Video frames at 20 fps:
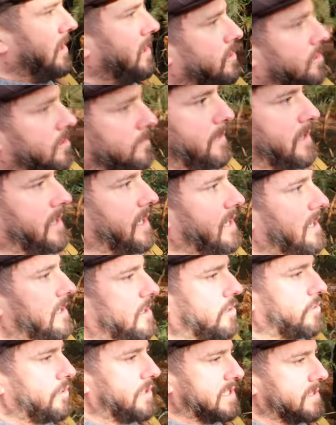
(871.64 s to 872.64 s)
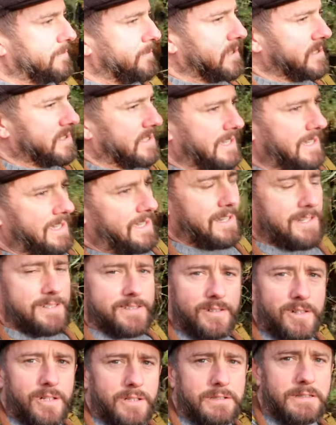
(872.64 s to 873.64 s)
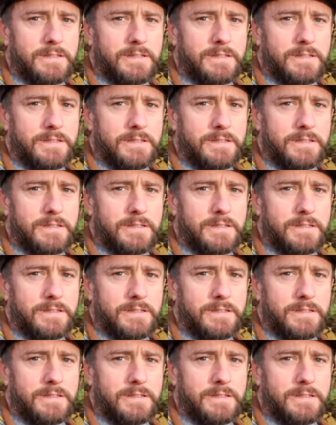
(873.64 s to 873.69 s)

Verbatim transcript: Just been eating Christmas cakes all